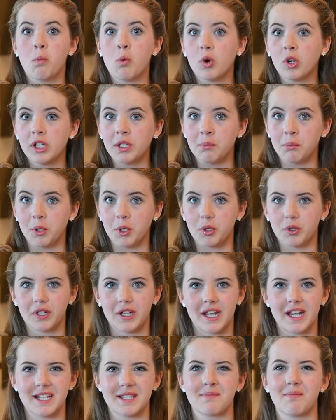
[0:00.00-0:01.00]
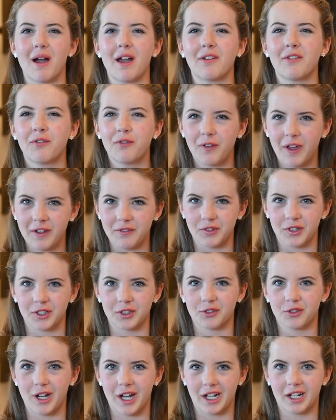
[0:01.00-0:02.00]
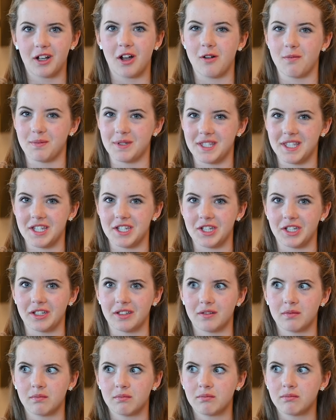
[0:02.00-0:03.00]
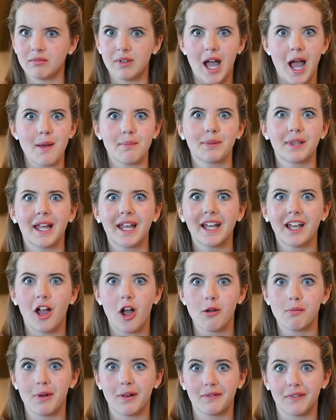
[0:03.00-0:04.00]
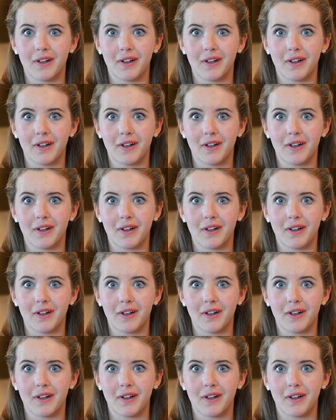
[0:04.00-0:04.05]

Morning Mood is my favorite Grieg composition. I'm playing it on my